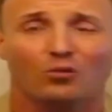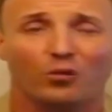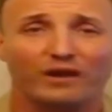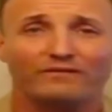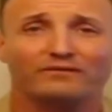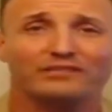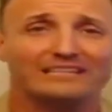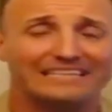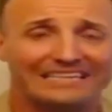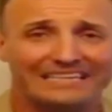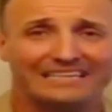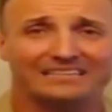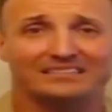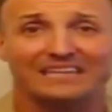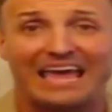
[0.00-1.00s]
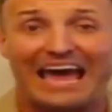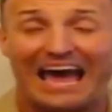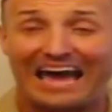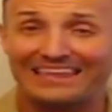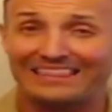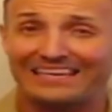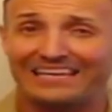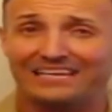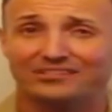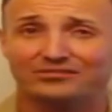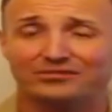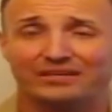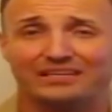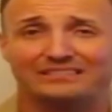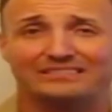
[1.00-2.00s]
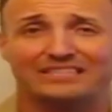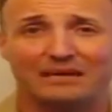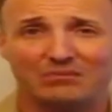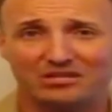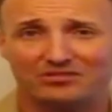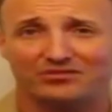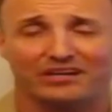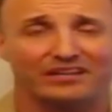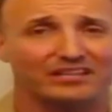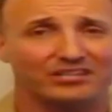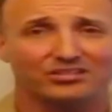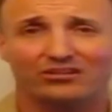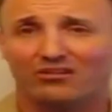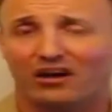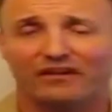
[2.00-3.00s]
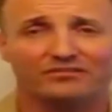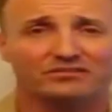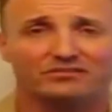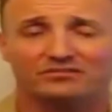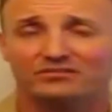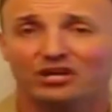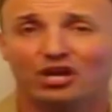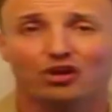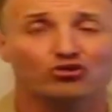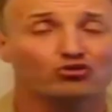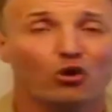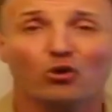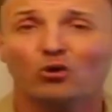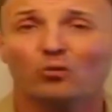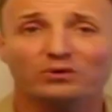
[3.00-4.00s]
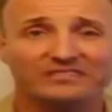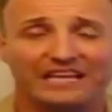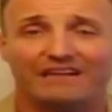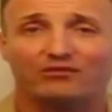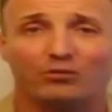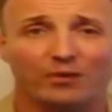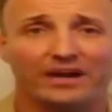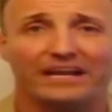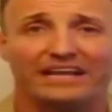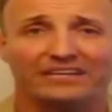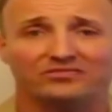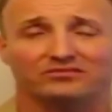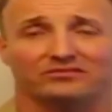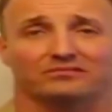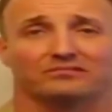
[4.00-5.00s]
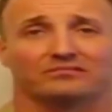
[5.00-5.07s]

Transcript: rightfully needs. I think history has demonstrated that general officers don't always have the right answer.